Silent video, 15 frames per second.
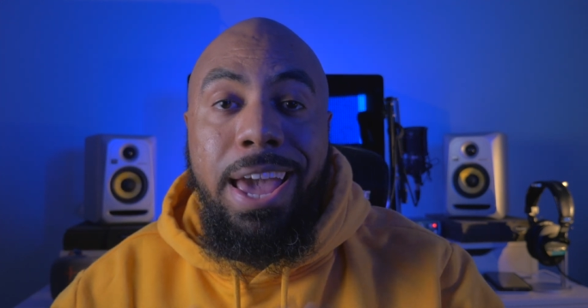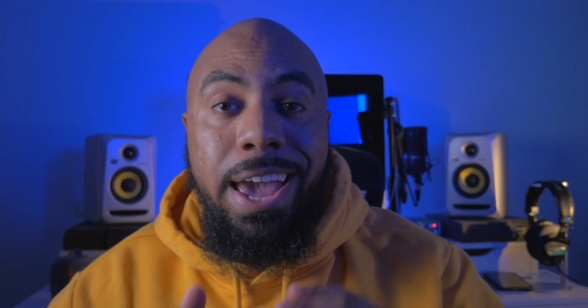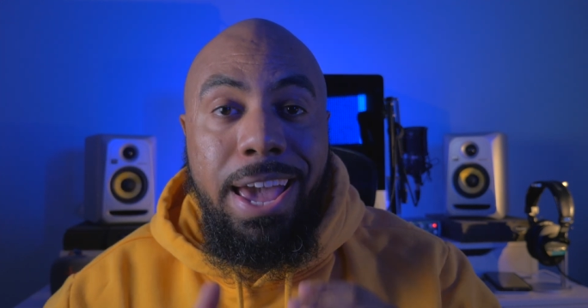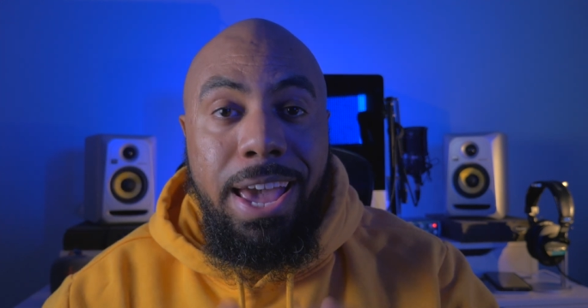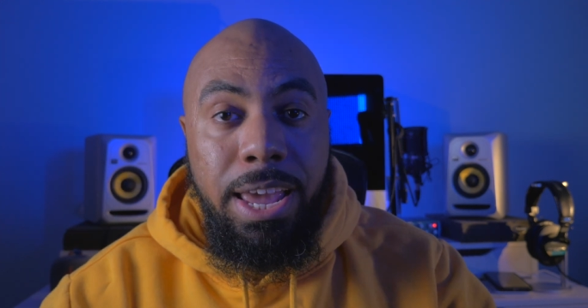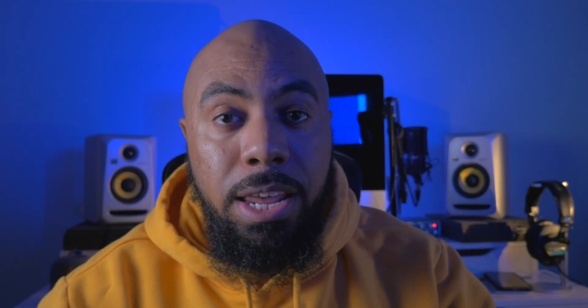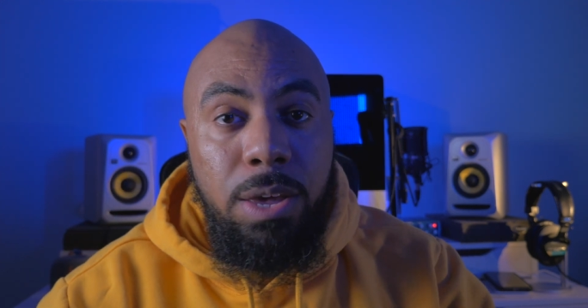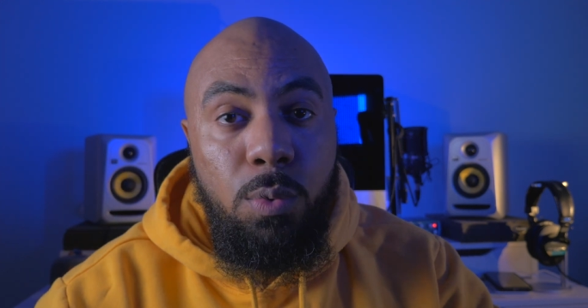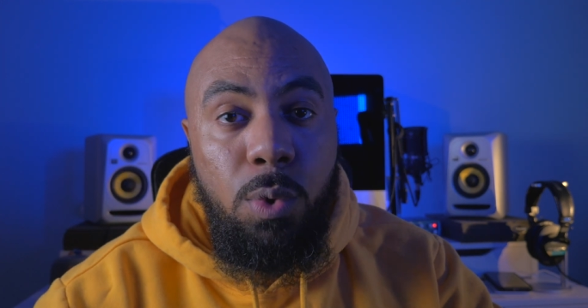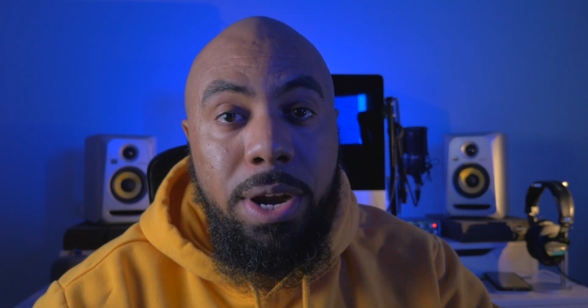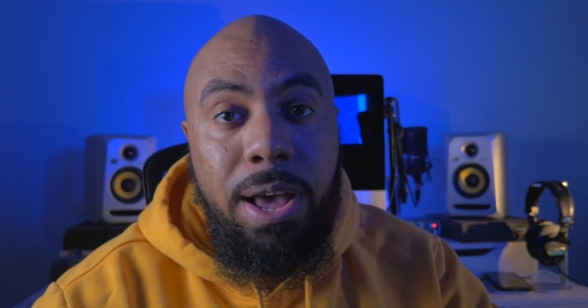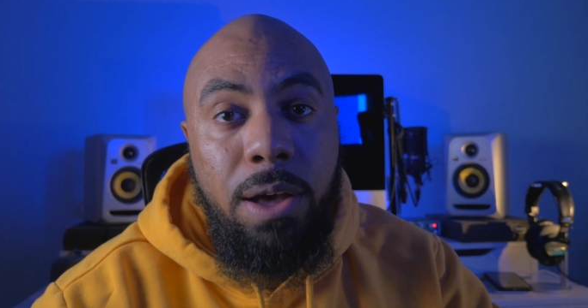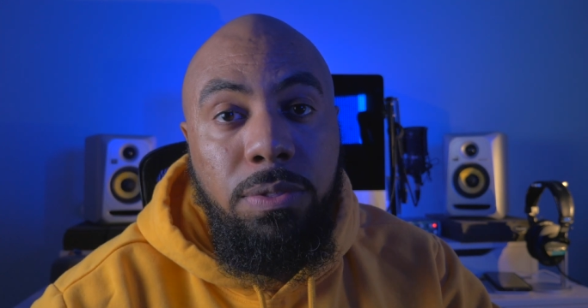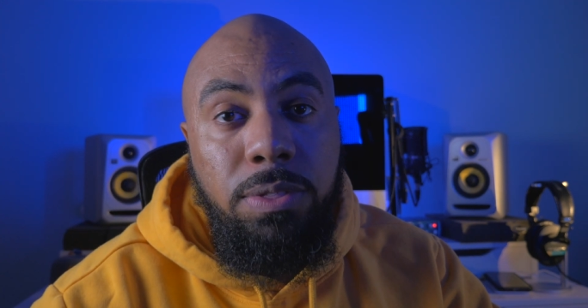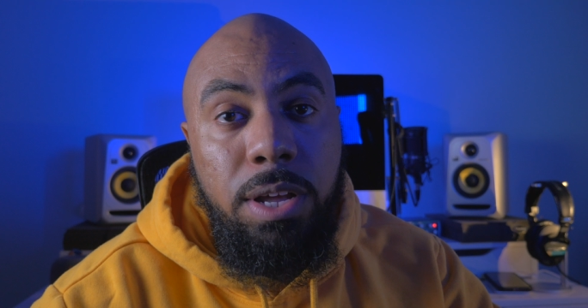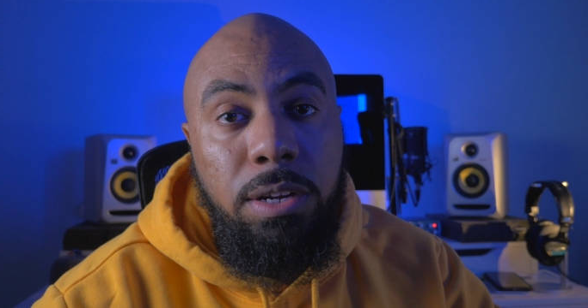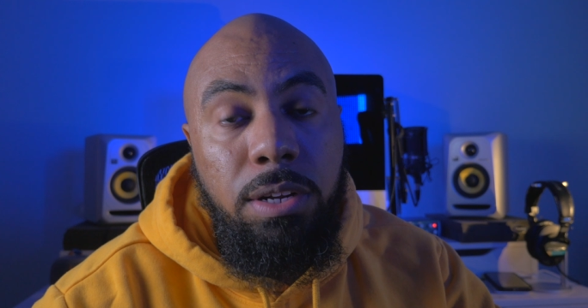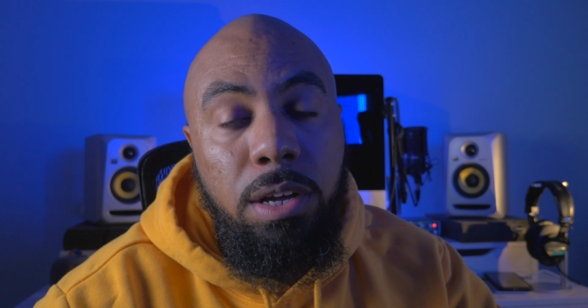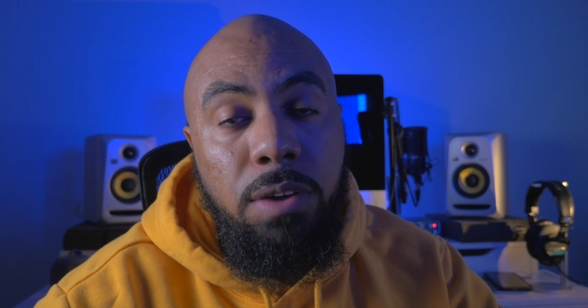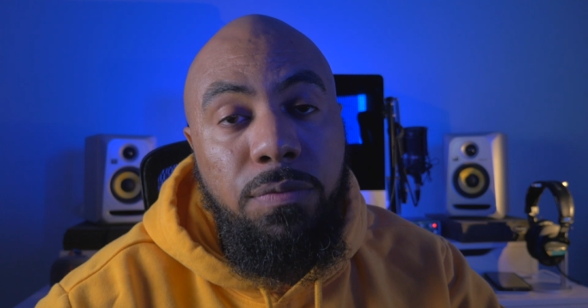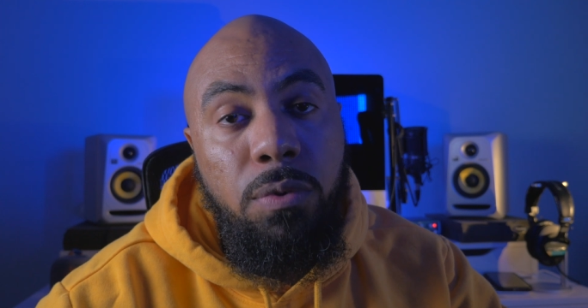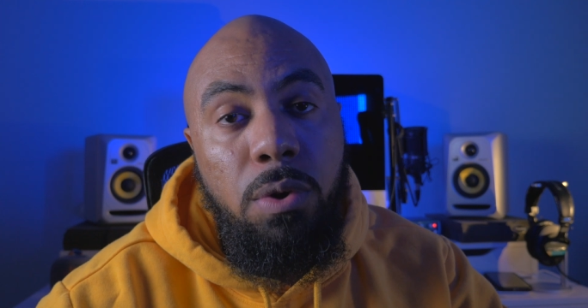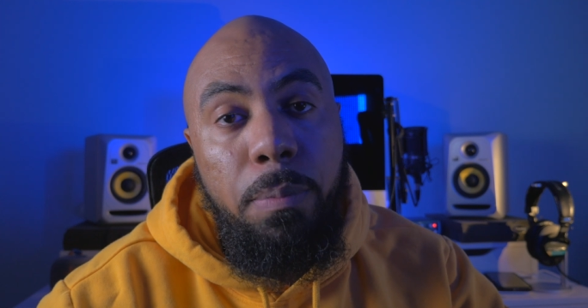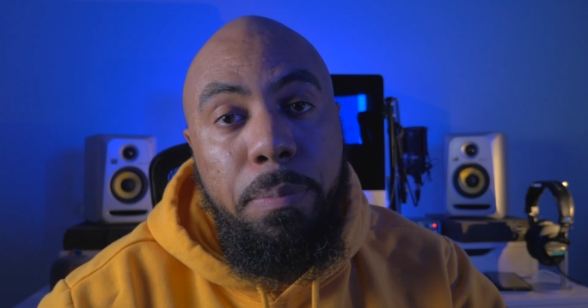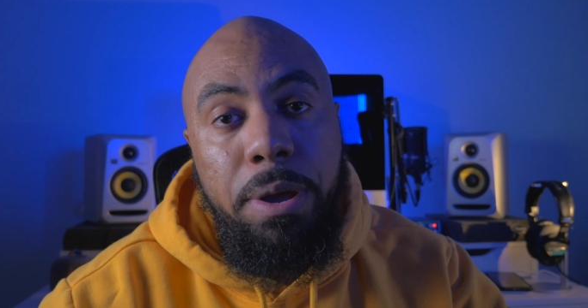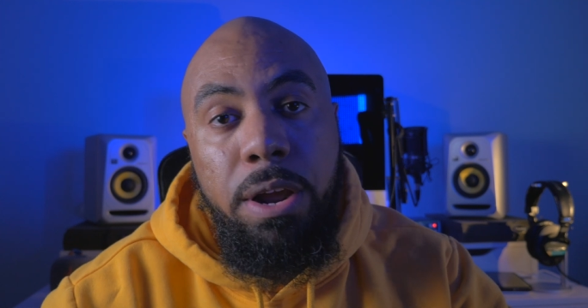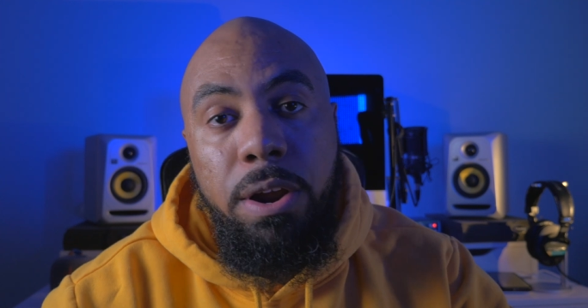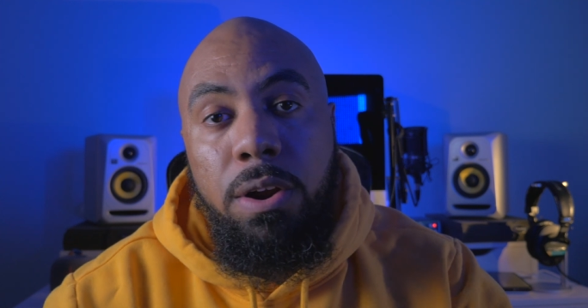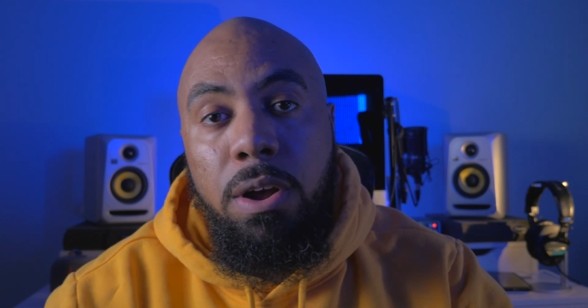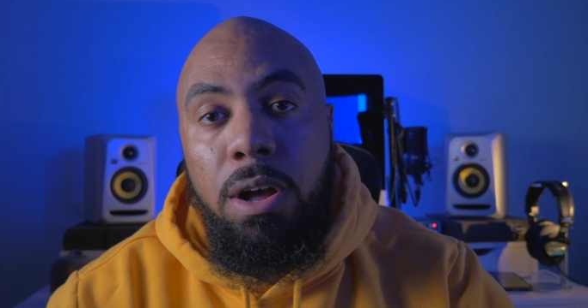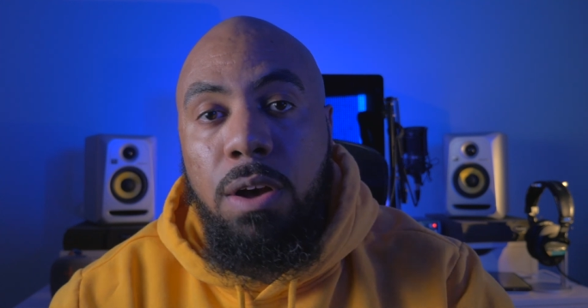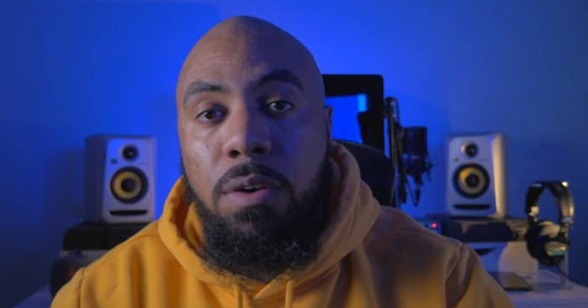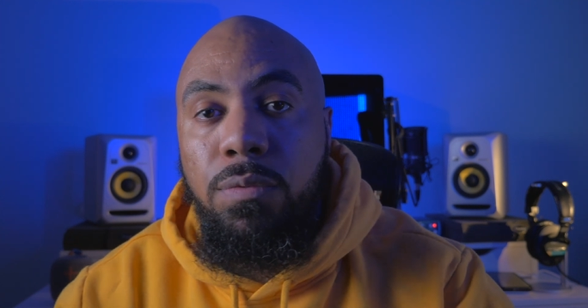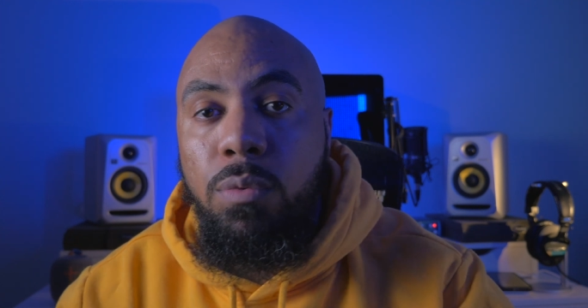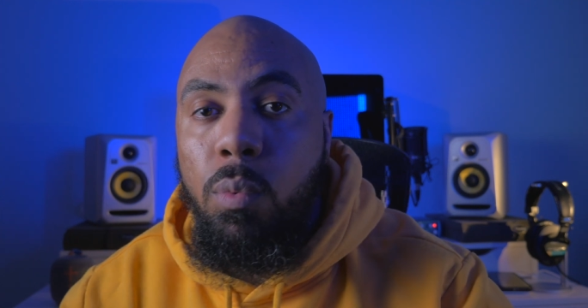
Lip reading: Anyone out there looking for a pair of